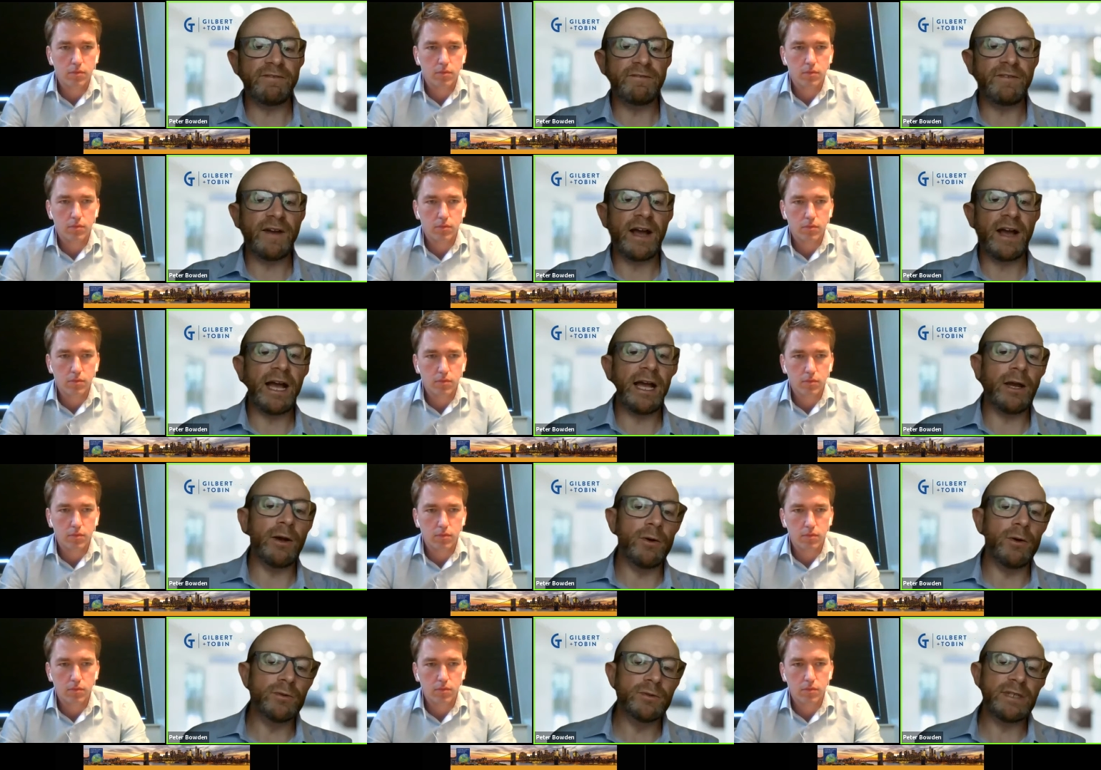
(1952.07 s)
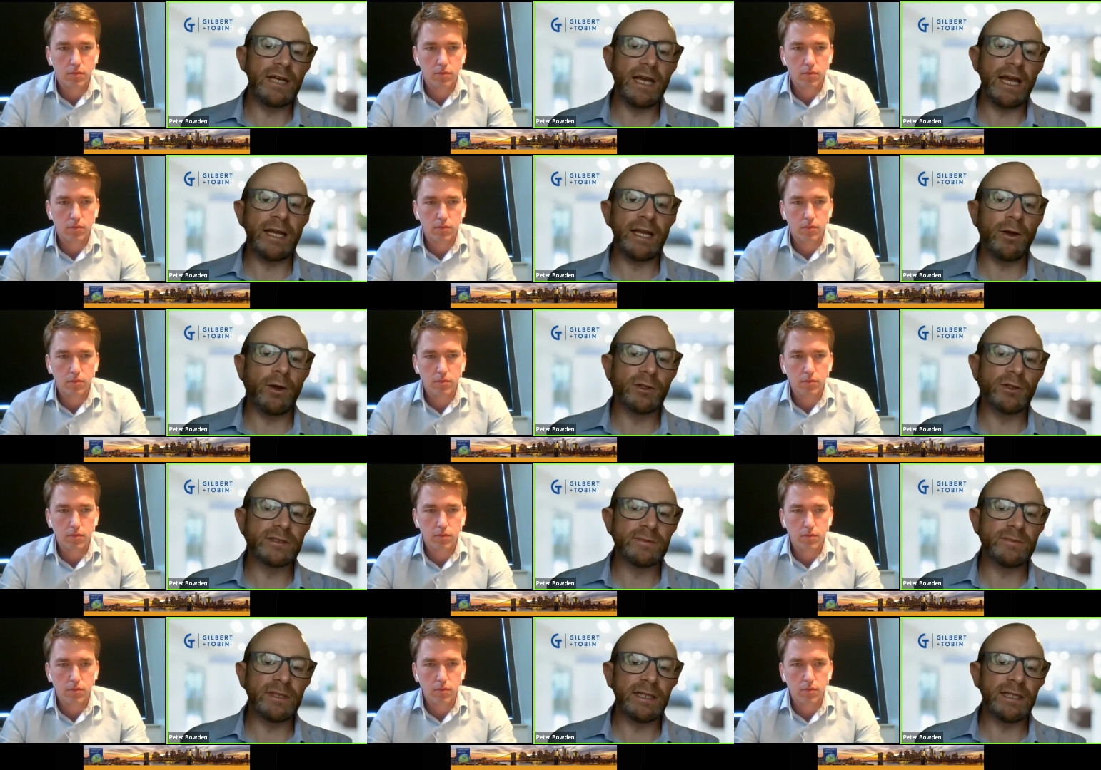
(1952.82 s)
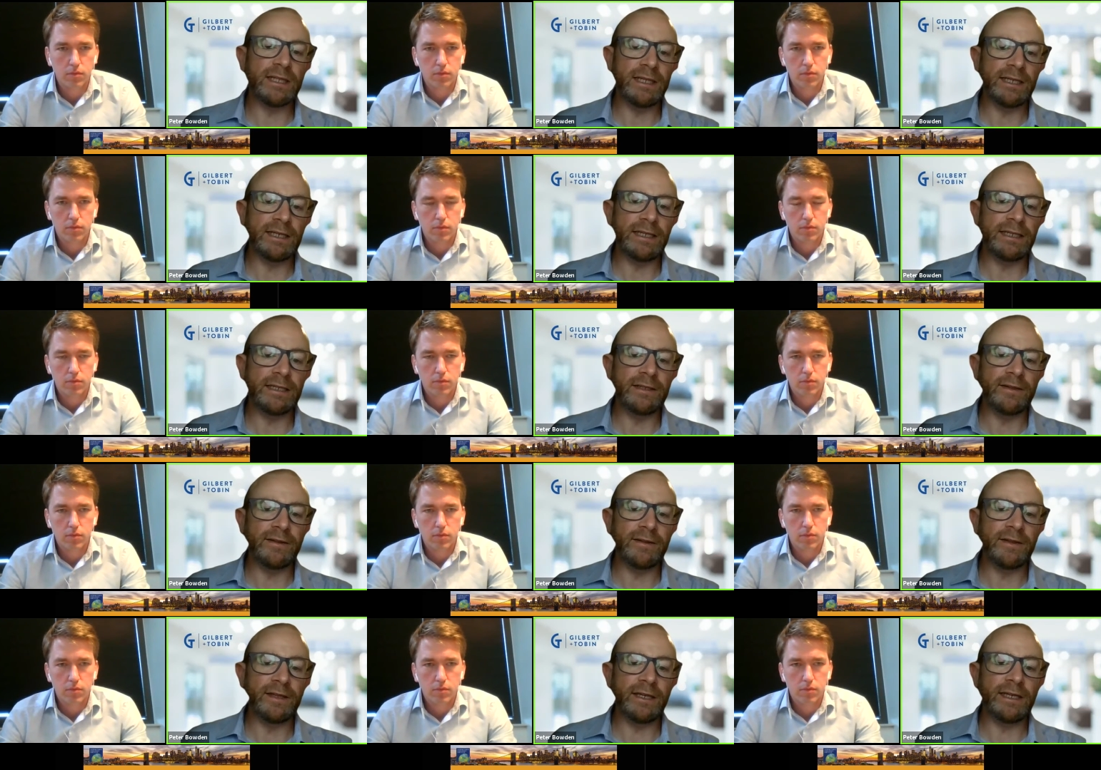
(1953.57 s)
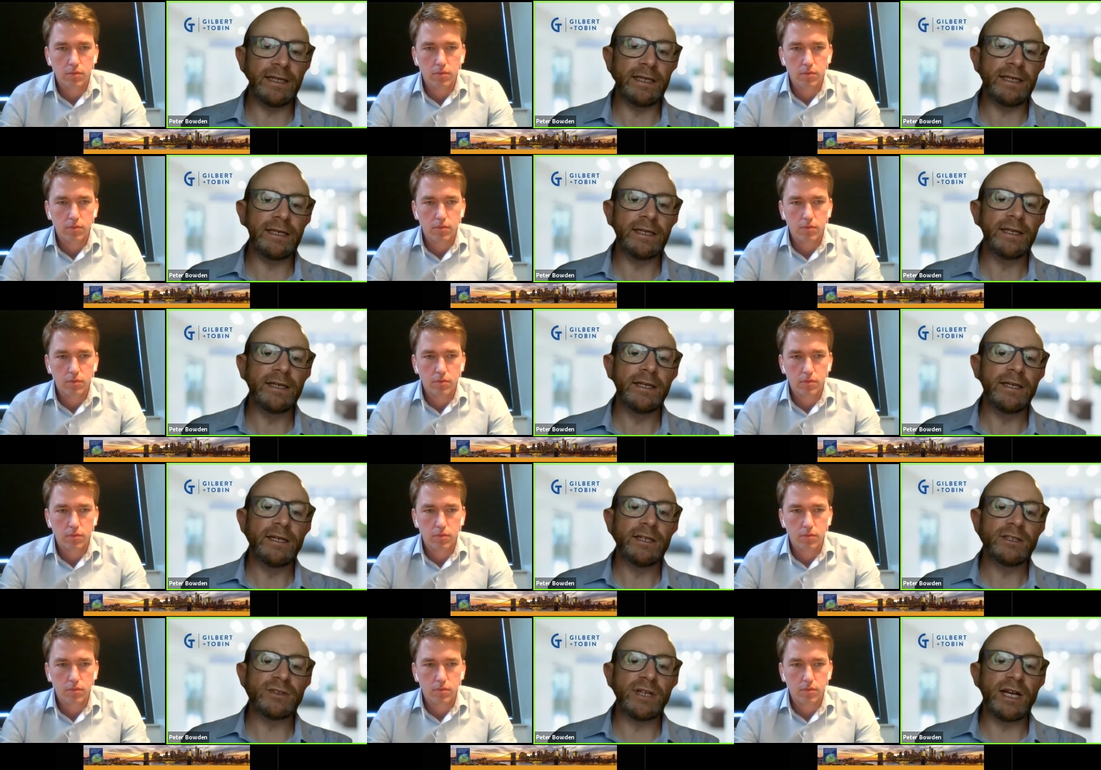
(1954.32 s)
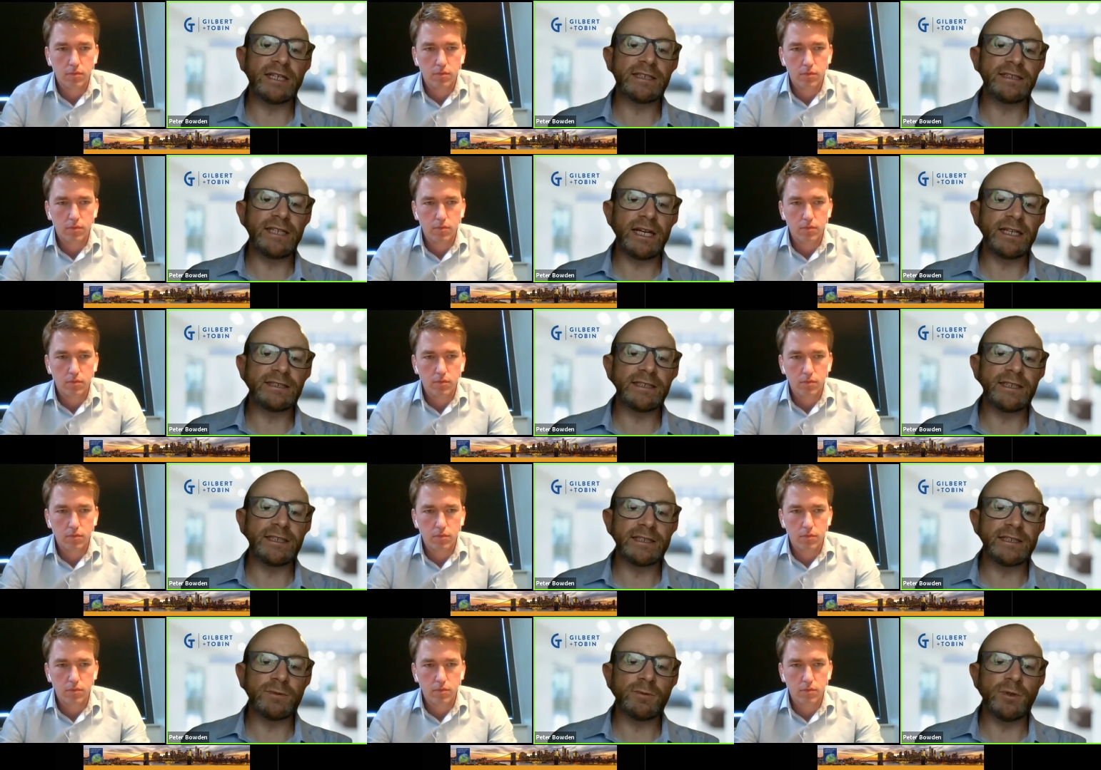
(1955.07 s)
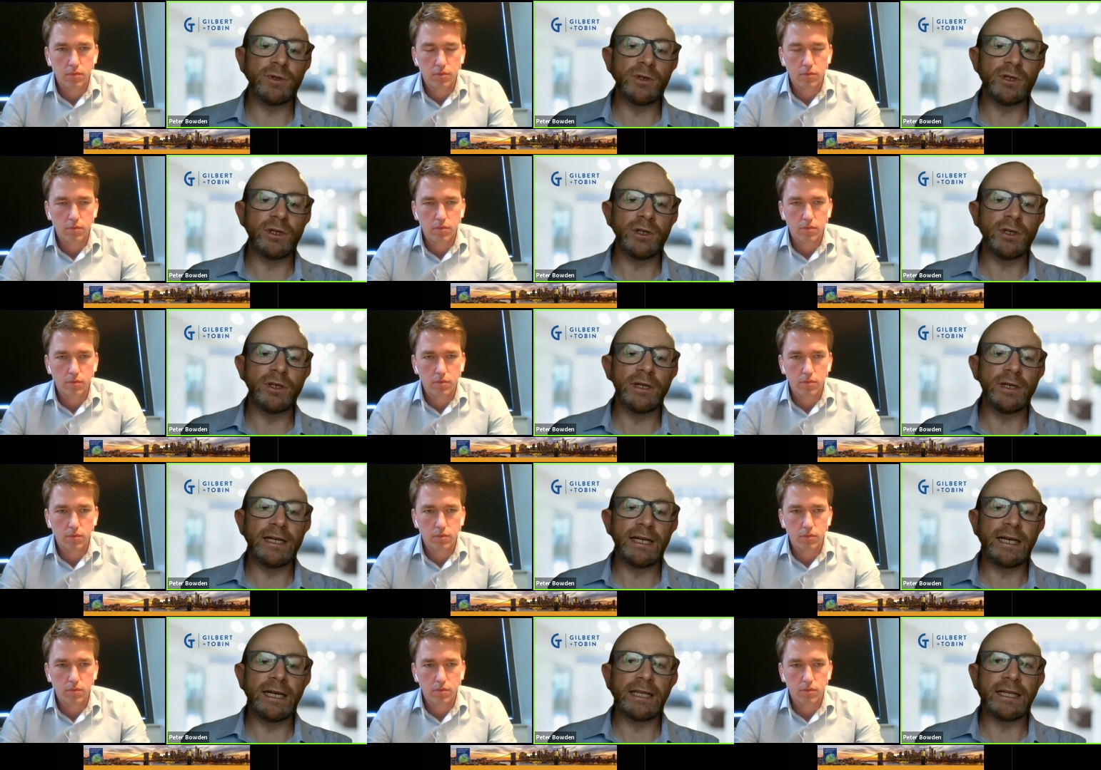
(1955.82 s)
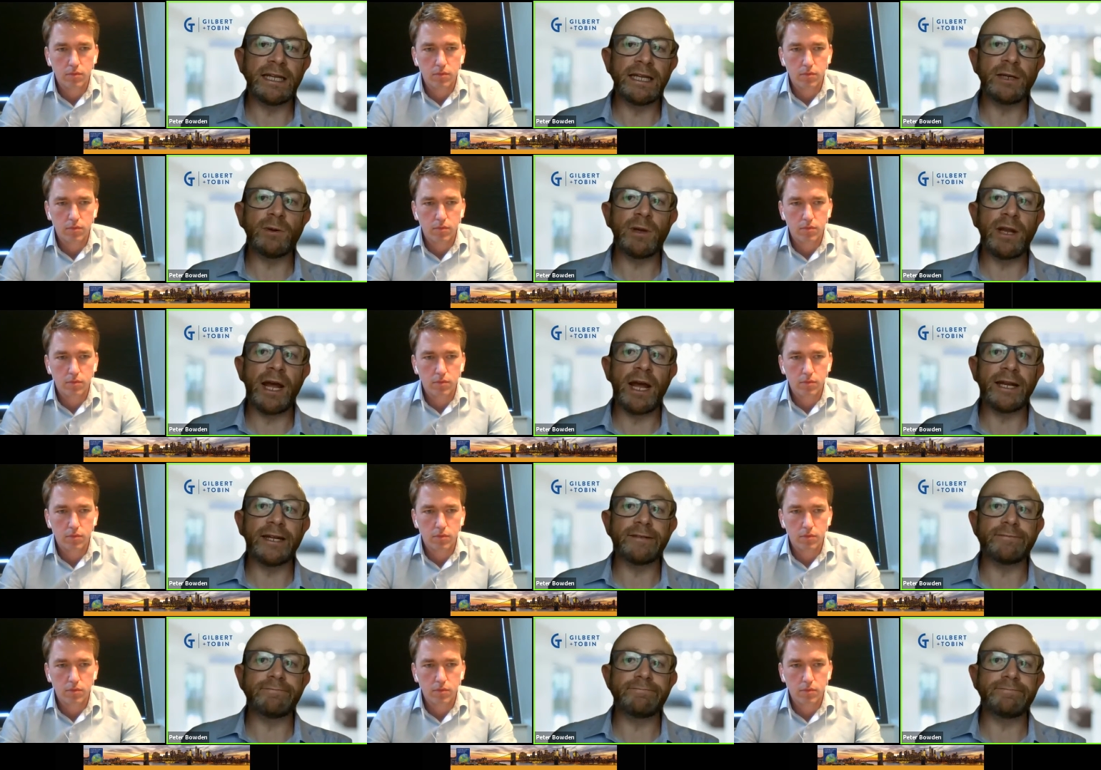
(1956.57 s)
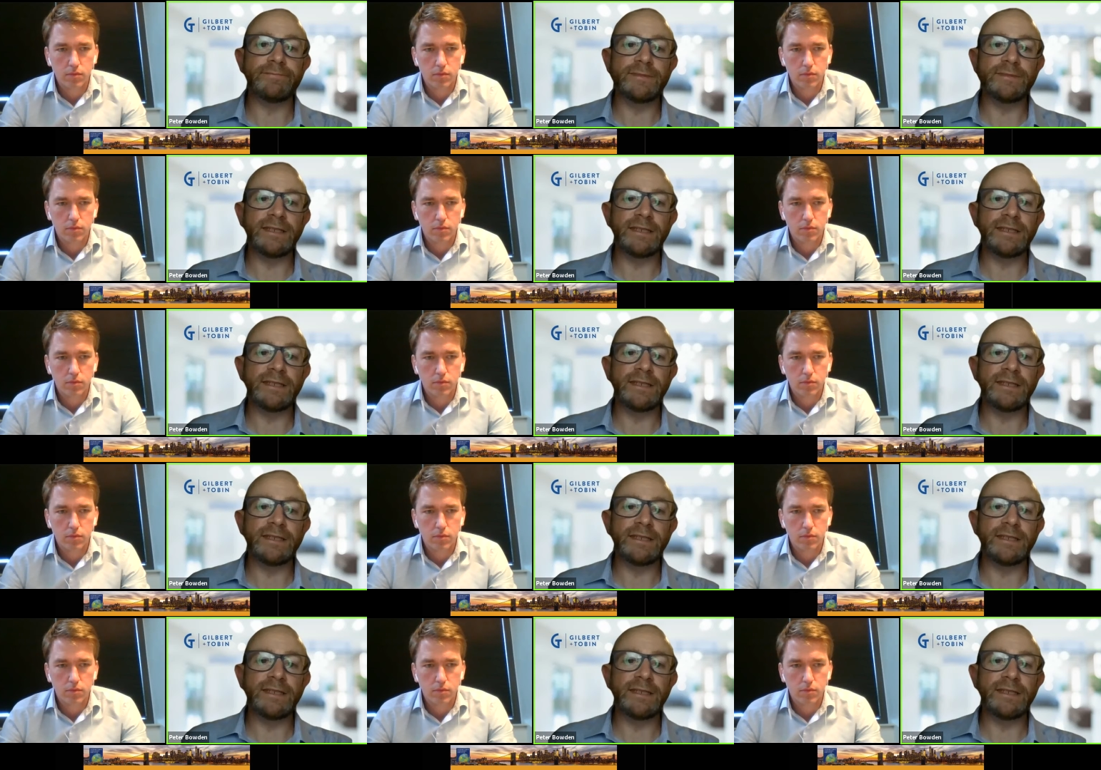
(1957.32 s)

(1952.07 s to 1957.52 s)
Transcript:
Speaker 1: that failed, and ultimately the trust assets were uh, liquidated,